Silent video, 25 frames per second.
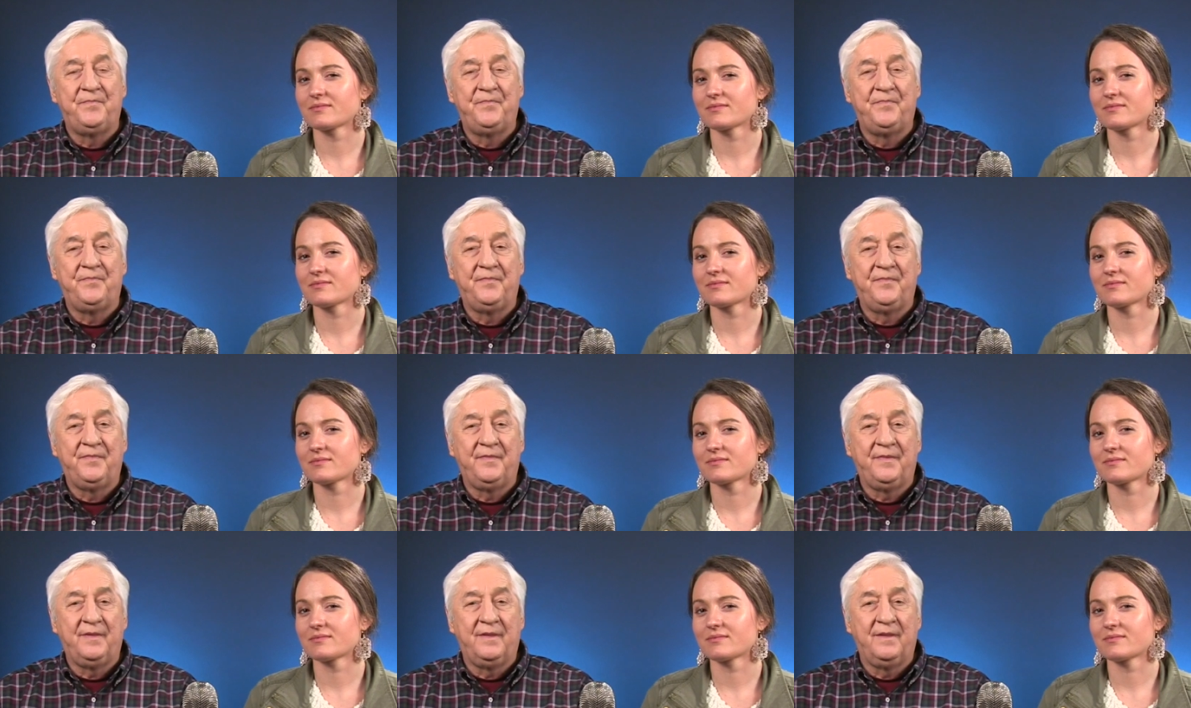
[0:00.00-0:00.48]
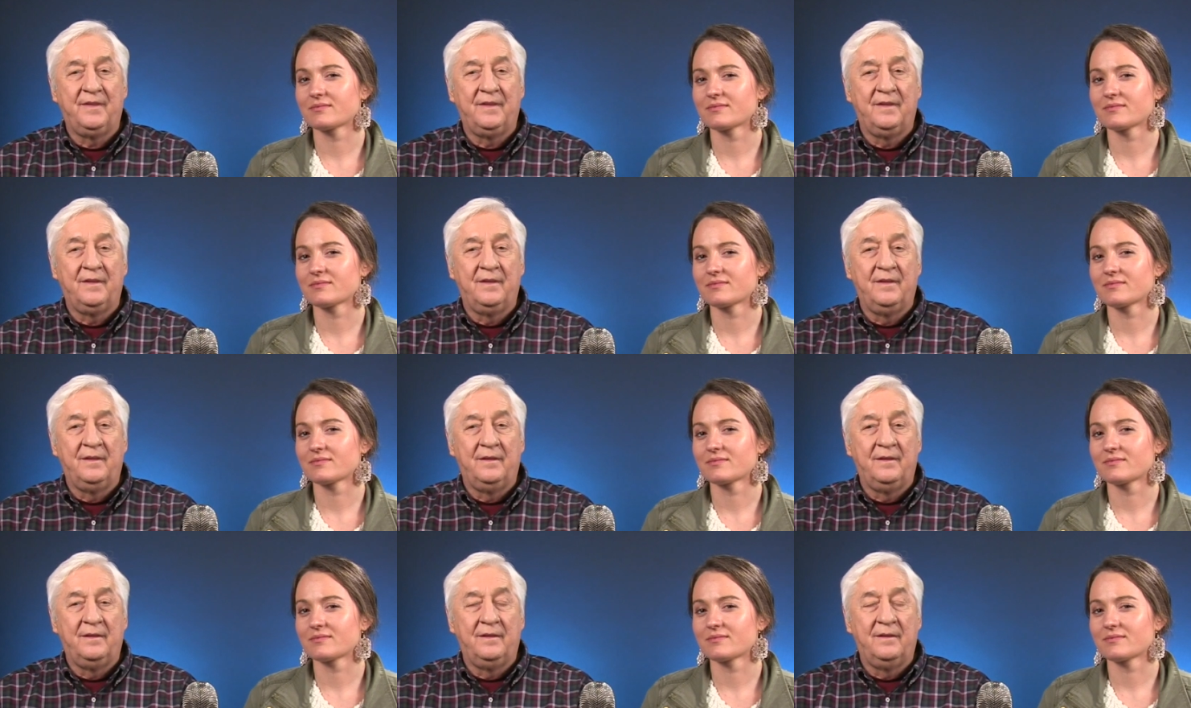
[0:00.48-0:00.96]

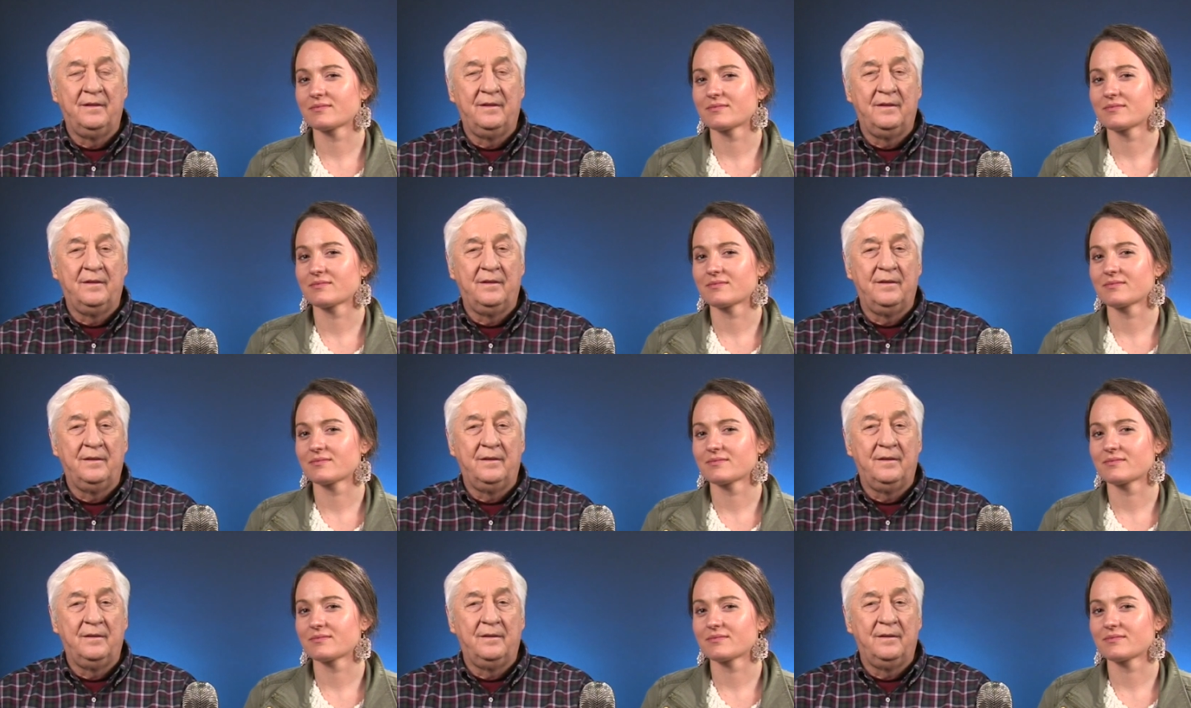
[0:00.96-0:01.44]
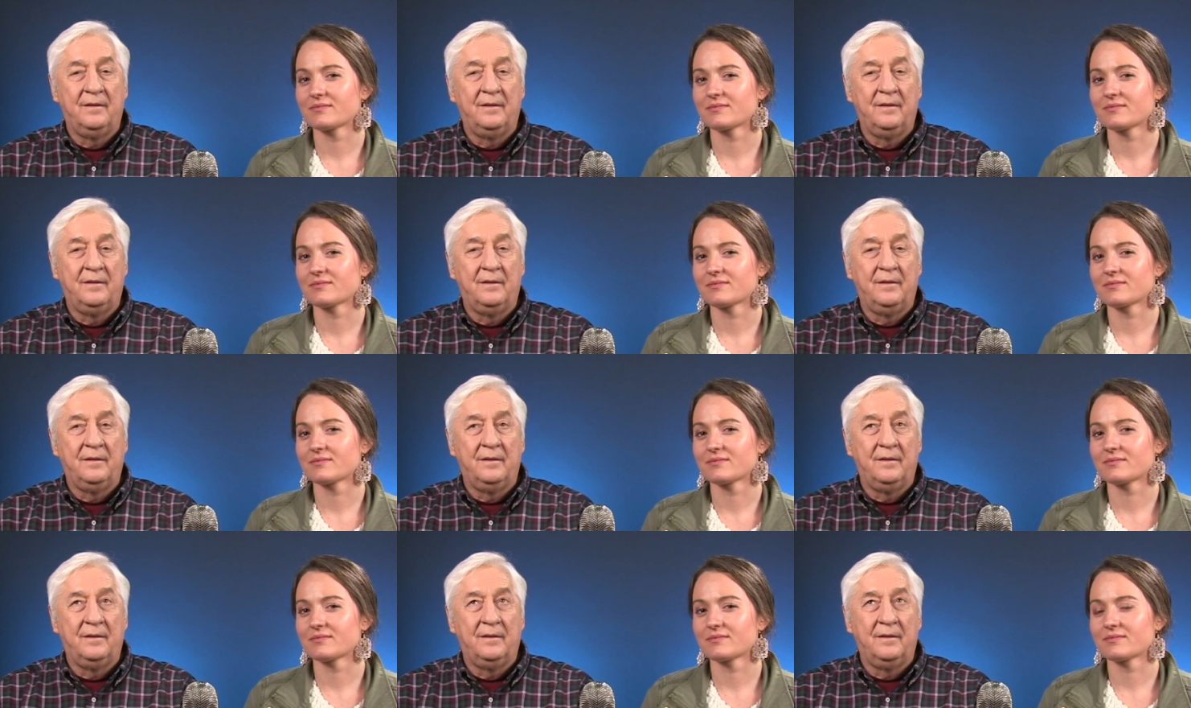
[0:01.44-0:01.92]

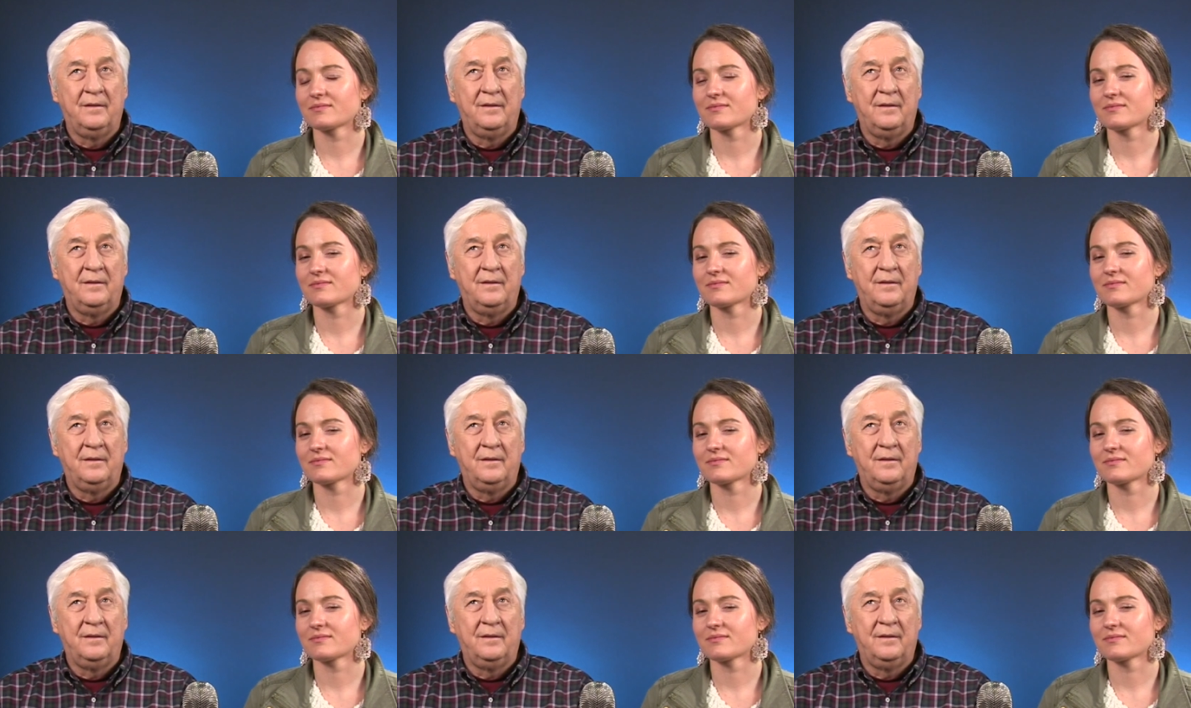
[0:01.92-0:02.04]
Nothing is said.